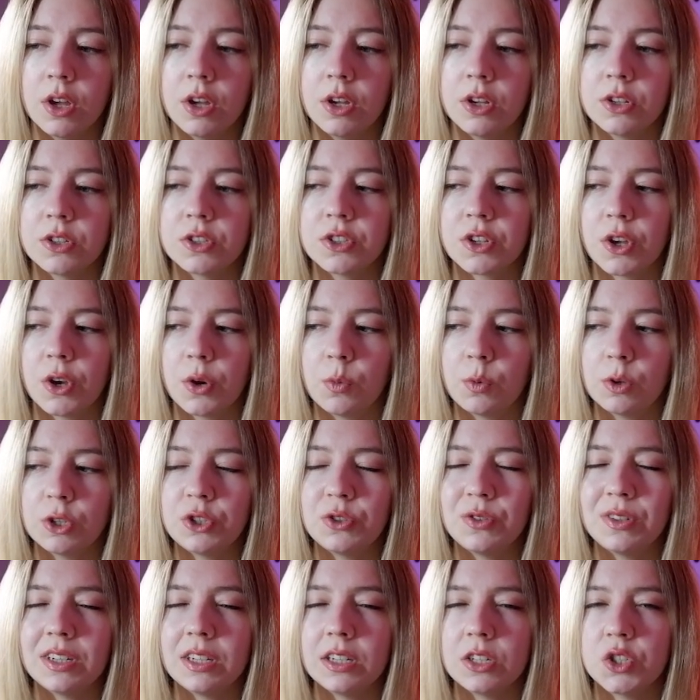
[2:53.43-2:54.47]
So what you
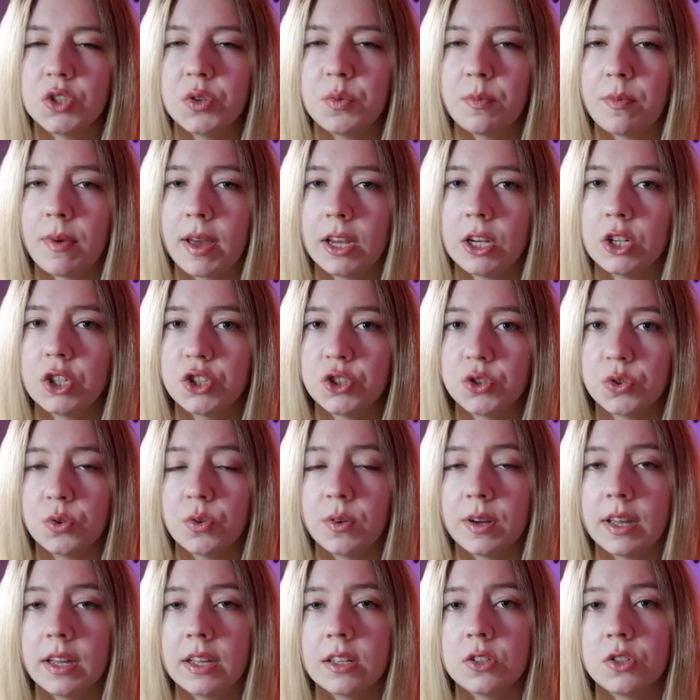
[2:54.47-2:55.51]
need to make sure
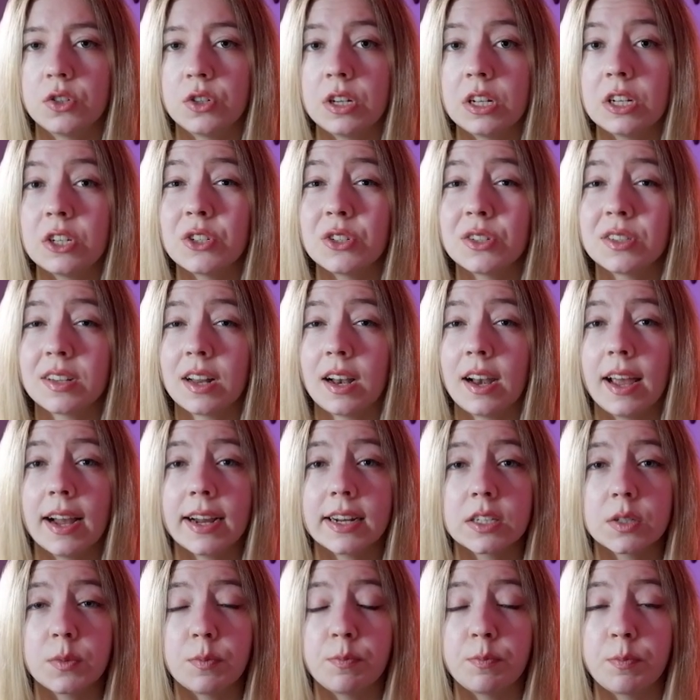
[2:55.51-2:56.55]
is you need to select
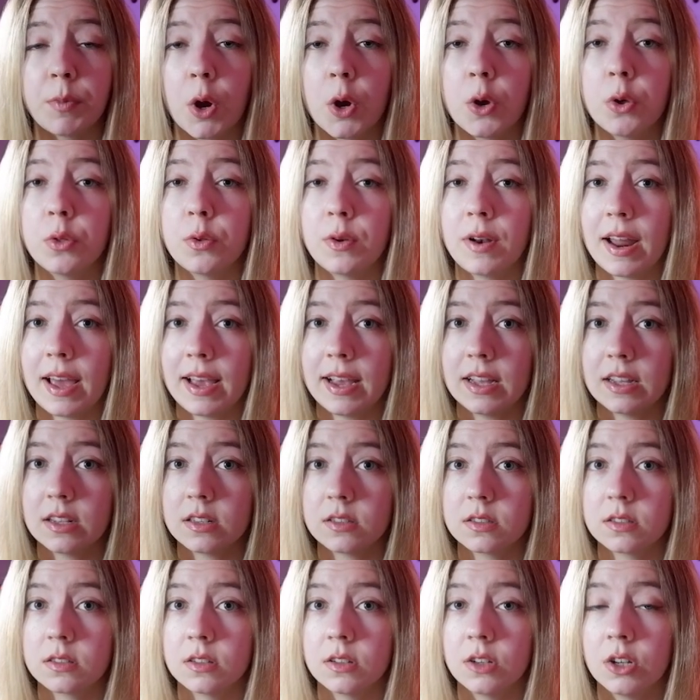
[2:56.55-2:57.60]
both layers,